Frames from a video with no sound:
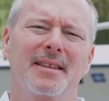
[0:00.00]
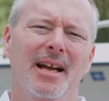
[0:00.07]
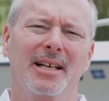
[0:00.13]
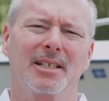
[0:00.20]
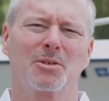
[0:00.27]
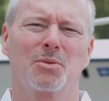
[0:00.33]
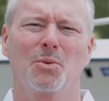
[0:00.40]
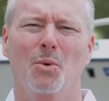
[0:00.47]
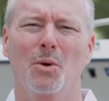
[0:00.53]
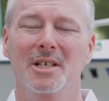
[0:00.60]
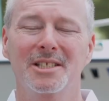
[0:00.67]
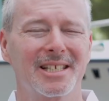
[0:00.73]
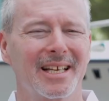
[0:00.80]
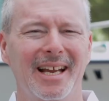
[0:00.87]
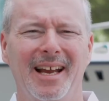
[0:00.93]
Thanks
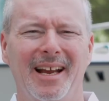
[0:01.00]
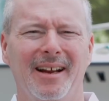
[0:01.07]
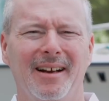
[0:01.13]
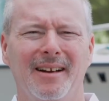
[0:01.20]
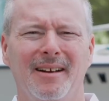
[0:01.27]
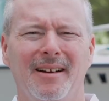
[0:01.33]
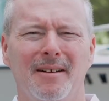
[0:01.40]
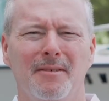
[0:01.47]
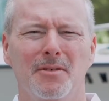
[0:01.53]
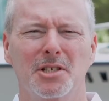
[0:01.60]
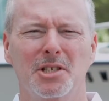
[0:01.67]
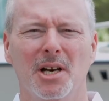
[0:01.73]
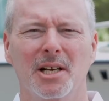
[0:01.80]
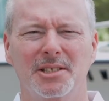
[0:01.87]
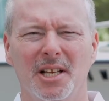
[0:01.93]
once again for
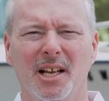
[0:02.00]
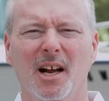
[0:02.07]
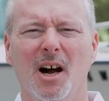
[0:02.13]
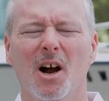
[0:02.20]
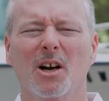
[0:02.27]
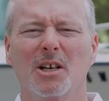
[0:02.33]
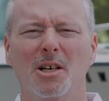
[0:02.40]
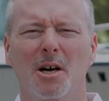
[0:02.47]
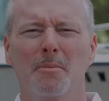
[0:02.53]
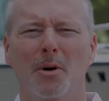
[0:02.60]
trusting ARCO